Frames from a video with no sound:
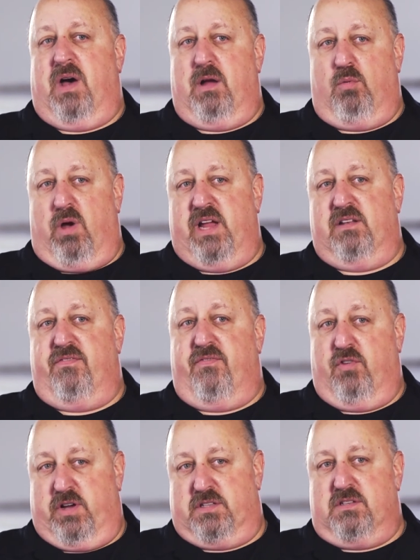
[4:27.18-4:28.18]
right
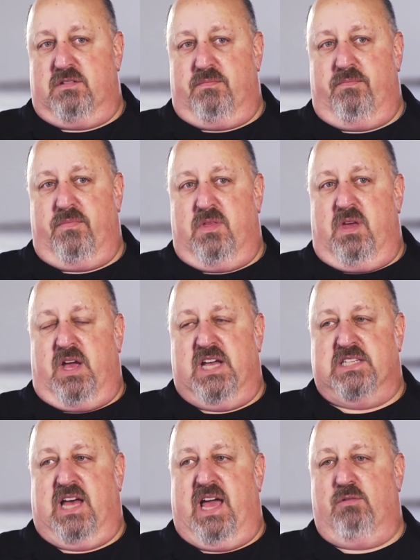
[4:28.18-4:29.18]
foot,
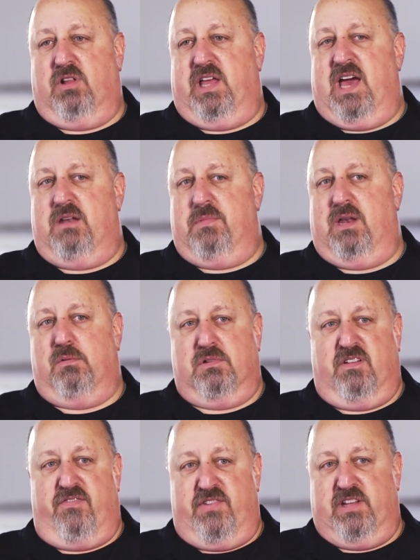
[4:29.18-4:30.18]
because I really hadn't been
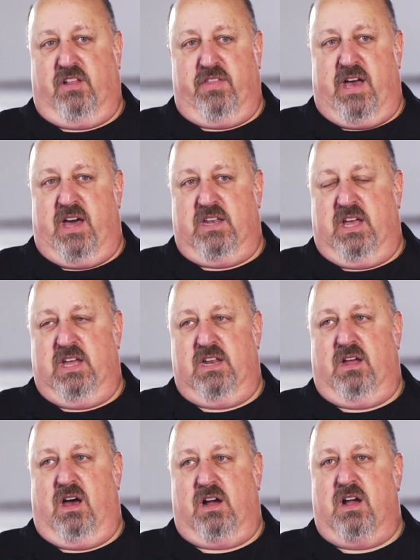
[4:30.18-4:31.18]
able to feel that in
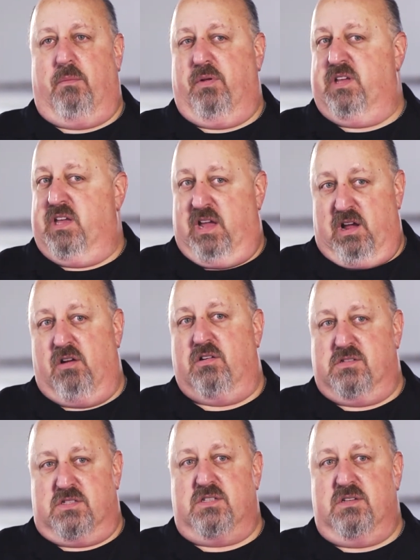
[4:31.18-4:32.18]
a couple of
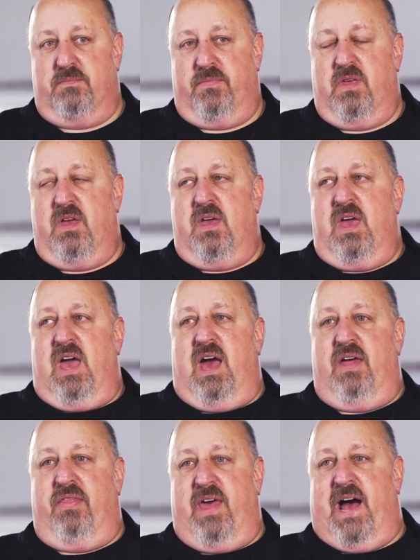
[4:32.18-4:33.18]
years.
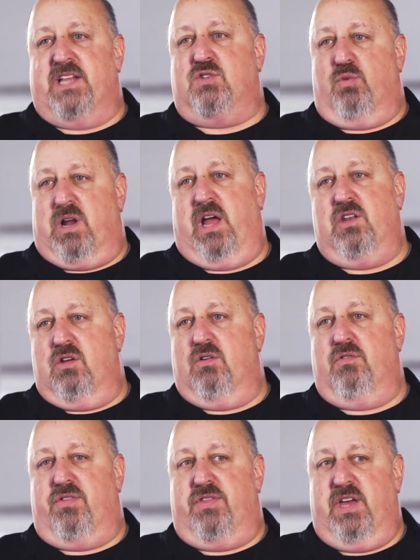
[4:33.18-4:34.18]
And that's when I
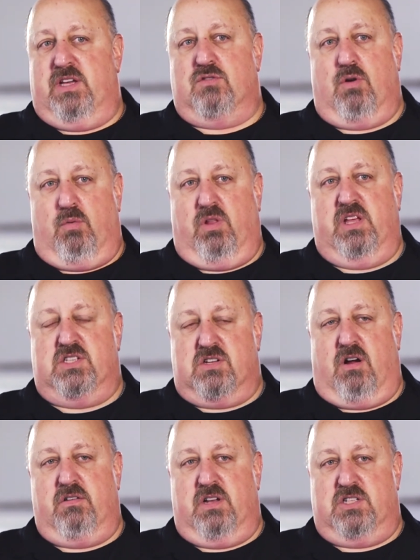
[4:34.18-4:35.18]
knew things were really
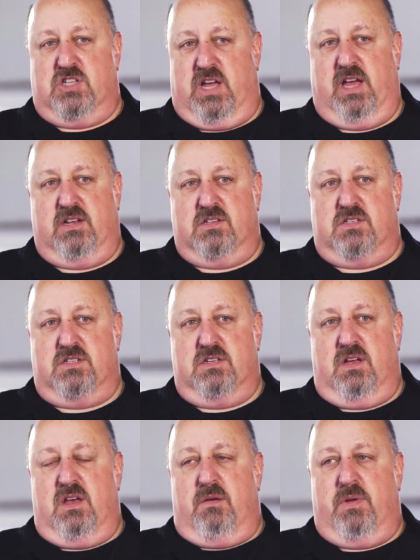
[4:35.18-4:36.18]
starting to change,
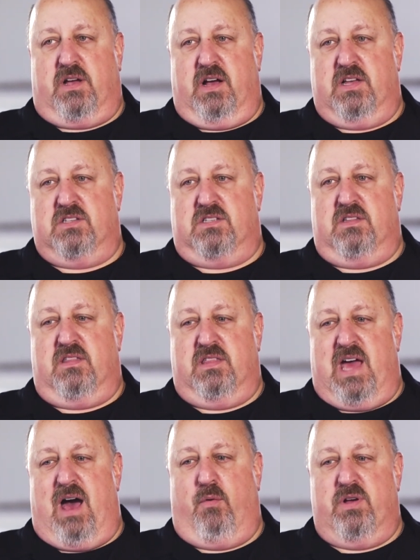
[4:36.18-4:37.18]
because
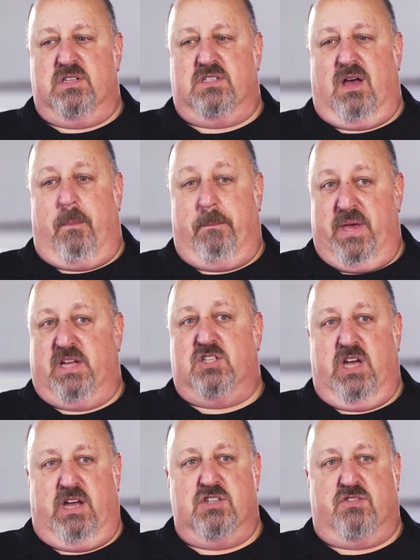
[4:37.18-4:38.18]
that was a big
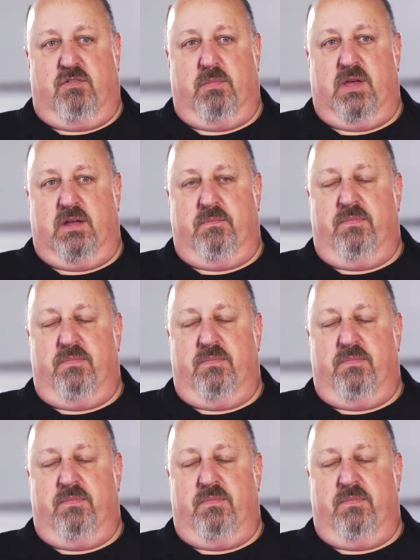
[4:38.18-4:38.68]
change for me.